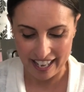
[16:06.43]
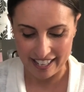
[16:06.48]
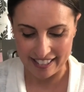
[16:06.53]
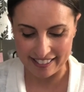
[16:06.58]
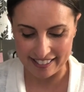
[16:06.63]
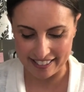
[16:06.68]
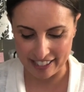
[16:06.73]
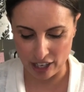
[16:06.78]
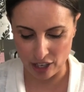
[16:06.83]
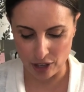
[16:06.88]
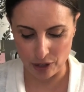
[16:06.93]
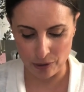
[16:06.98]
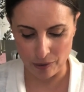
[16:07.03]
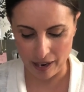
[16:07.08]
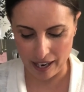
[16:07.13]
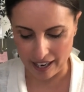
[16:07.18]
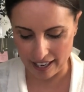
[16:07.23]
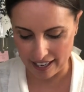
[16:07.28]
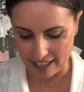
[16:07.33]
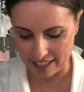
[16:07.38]
So
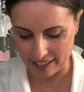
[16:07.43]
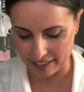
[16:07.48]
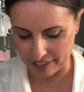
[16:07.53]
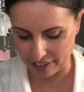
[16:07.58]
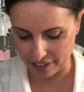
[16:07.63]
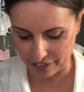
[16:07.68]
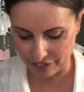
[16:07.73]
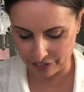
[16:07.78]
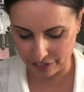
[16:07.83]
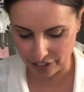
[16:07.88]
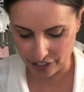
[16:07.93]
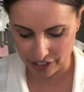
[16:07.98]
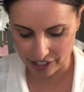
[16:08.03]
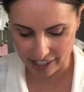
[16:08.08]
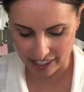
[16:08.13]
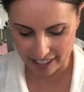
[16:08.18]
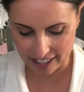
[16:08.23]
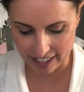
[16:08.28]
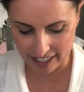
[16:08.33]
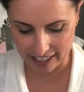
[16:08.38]
uh, the
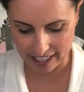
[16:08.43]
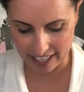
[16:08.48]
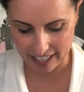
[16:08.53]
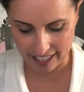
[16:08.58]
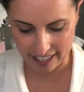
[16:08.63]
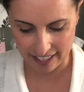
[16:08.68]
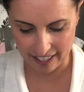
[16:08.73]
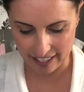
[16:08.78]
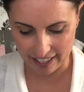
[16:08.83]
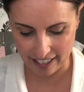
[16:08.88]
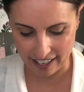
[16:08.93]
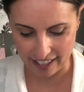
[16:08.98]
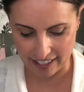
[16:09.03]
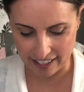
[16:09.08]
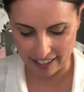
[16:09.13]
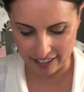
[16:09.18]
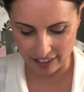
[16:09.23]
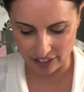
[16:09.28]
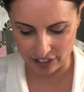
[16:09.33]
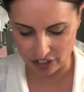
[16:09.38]
first thing I
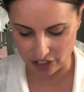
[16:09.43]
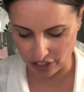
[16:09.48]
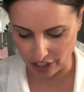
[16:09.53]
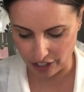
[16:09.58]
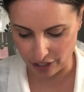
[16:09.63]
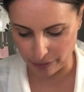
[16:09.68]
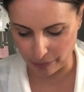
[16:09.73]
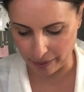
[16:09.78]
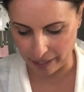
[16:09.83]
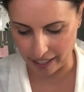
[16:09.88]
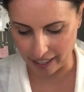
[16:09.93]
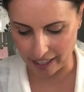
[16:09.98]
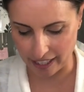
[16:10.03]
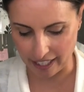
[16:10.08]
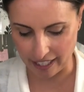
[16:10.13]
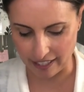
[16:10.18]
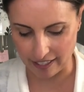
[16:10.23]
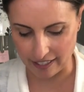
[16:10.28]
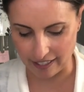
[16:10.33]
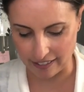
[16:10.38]
think I'll start with
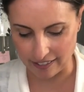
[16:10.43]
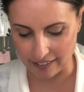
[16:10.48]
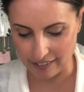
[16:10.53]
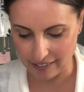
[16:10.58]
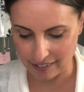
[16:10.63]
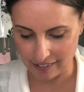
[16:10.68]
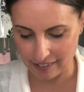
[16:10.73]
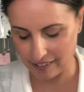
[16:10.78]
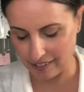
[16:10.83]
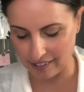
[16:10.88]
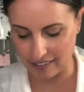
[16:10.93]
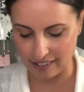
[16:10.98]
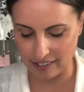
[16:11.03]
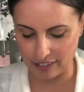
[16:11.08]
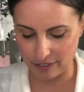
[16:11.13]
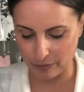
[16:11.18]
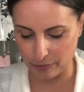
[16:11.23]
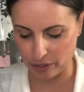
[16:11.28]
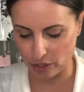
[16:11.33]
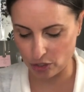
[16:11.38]
is,
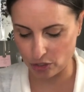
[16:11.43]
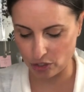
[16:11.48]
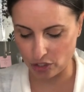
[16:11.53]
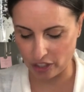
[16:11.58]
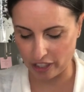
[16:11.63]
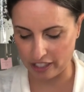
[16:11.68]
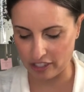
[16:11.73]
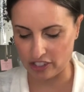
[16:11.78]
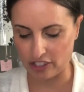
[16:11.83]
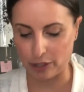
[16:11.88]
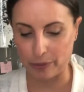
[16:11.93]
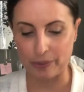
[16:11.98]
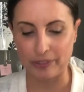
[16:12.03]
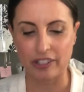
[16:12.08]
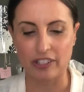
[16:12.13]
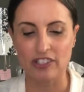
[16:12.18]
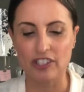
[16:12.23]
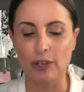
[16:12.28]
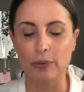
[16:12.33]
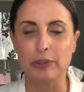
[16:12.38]
which should I start with?
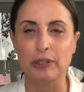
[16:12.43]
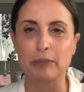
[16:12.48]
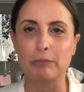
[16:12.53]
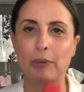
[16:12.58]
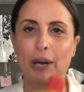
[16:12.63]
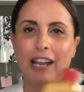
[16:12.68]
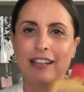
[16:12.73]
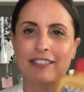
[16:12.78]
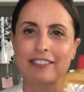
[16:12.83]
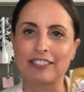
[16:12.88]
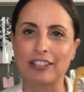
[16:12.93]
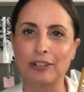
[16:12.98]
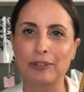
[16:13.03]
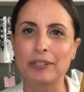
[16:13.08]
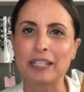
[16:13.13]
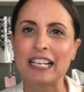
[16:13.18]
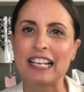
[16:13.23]
I'll start with the Brasso.